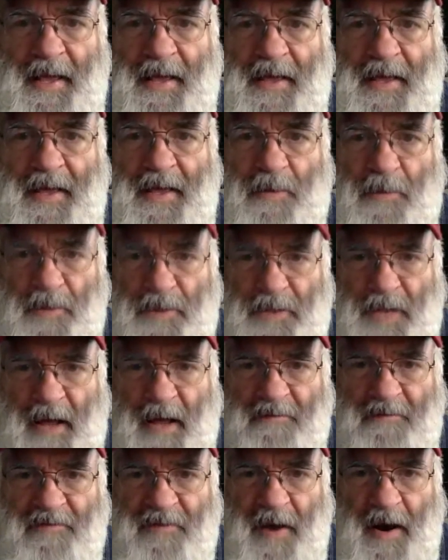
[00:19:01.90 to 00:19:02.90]
that was
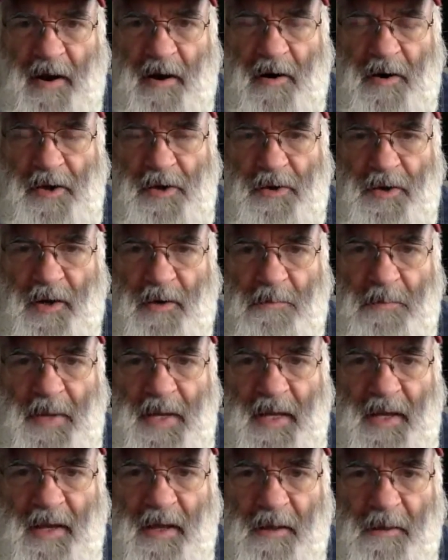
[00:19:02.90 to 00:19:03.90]
not fair, you can
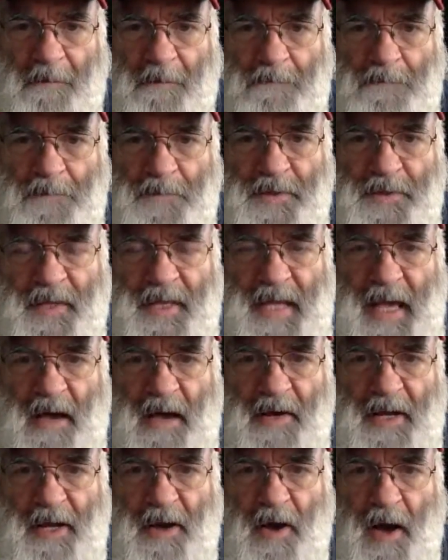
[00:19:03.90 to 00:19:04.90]
appeal to the
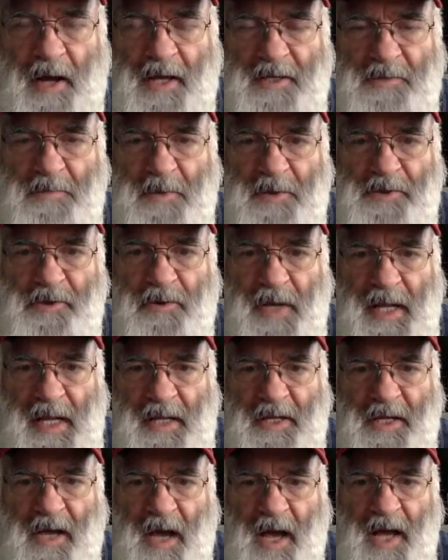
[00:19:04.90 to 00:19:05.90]
county caucus, but you
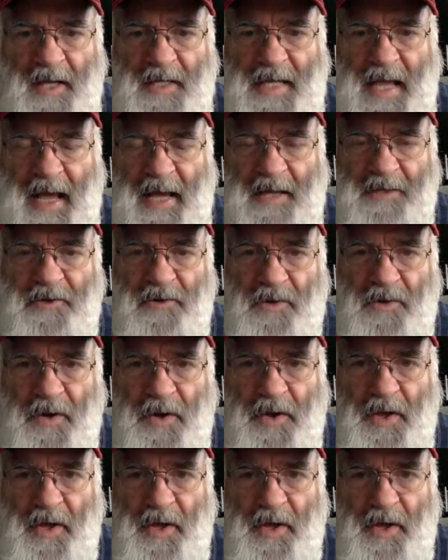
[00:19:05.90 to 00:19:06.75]
need to contact your